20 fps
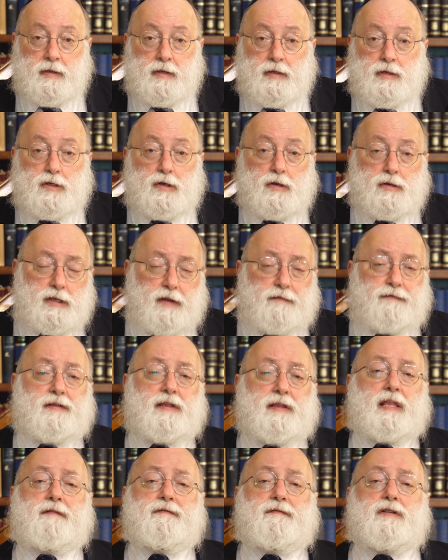So it's
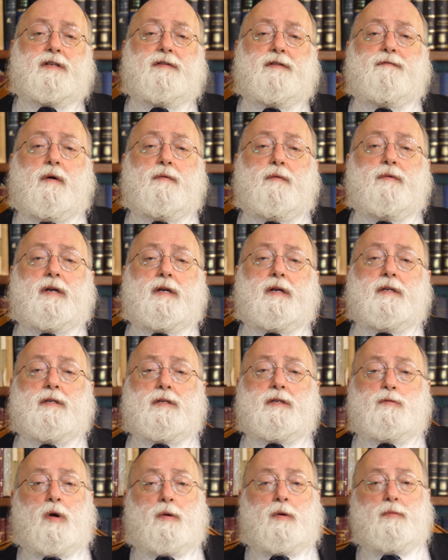different levels of what we
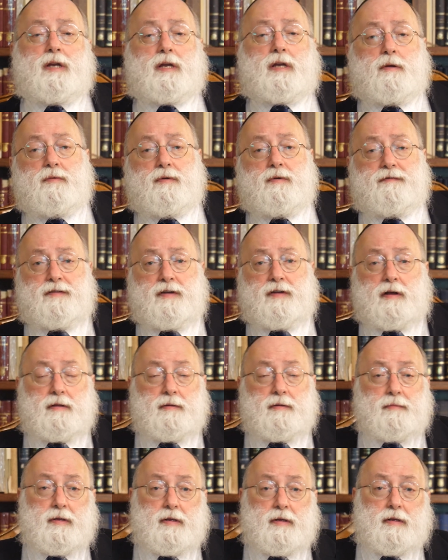can reveal.
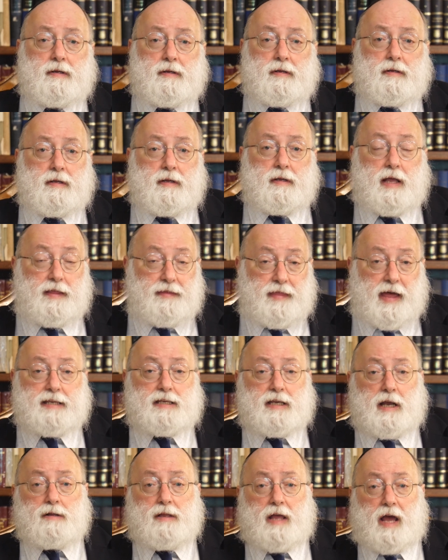And
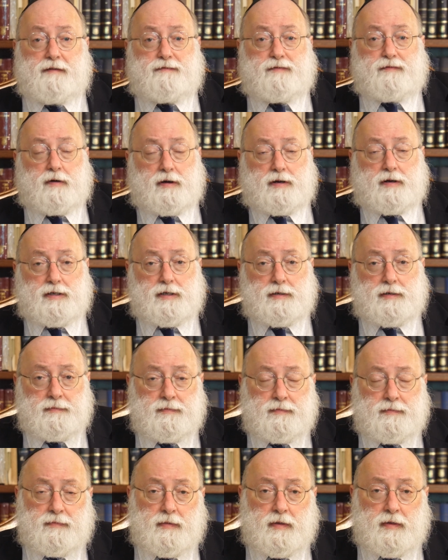that's how life works.
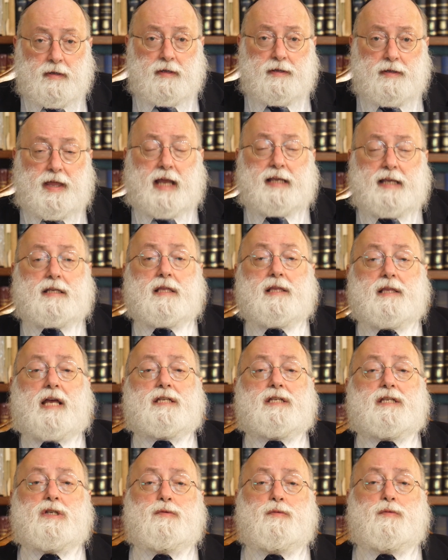That's the
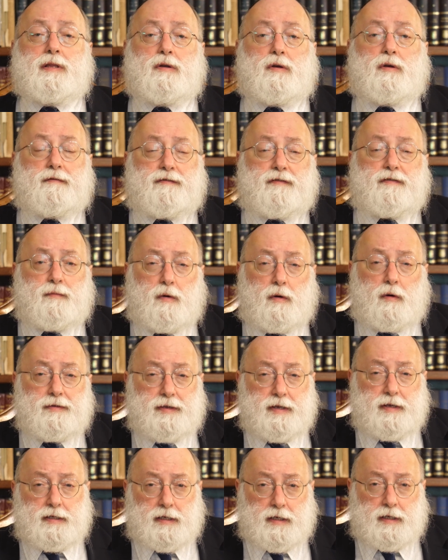lessons we learn from all
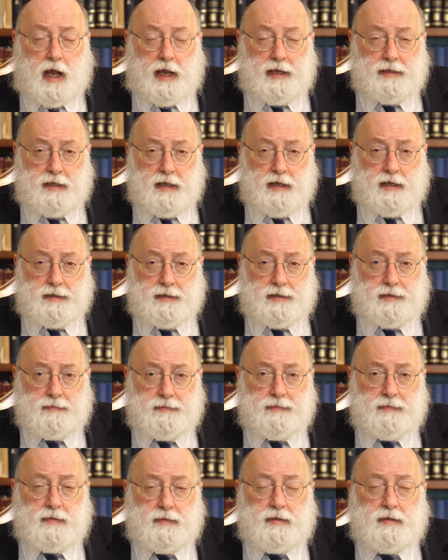these ideas.
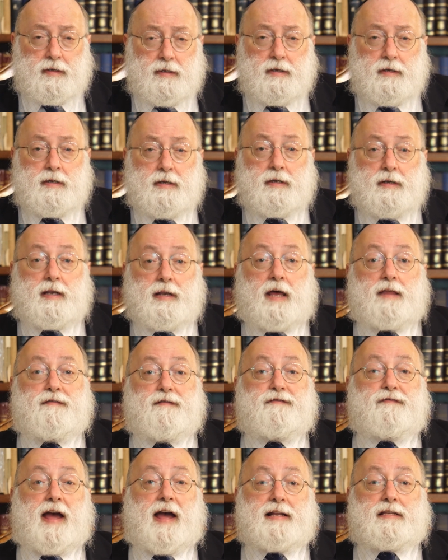Now the
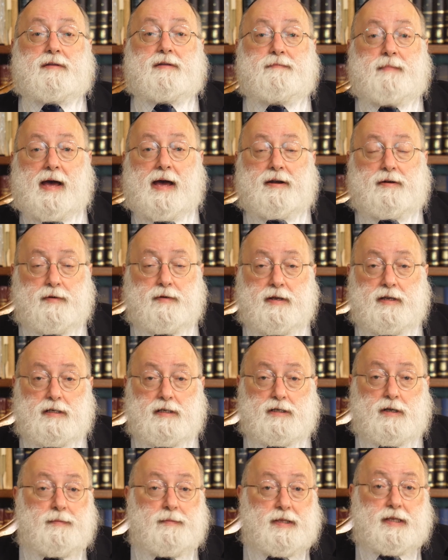fact of the matter is,
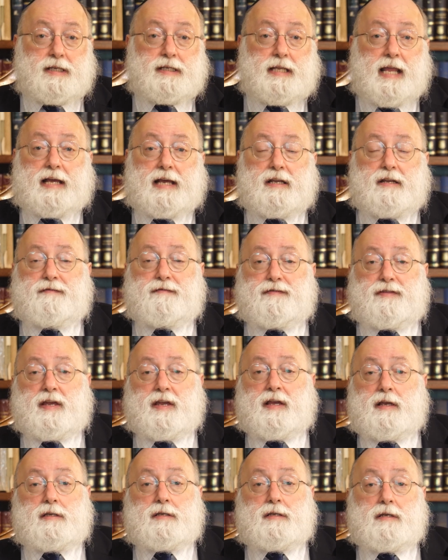some of these negative
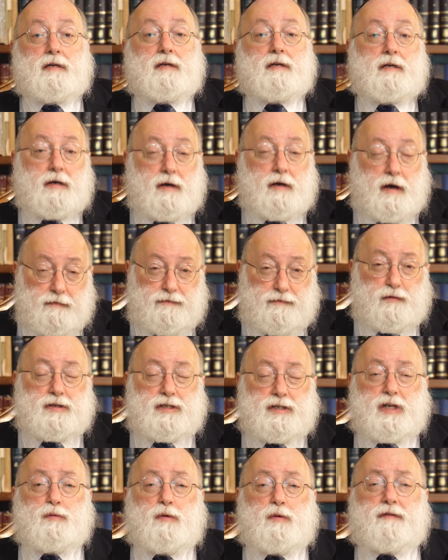things,
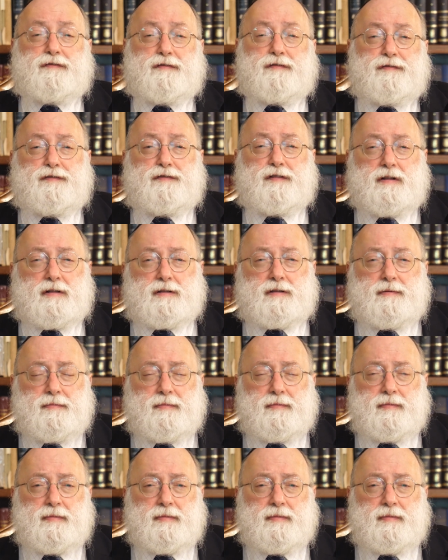unfortunately, were fulfilled.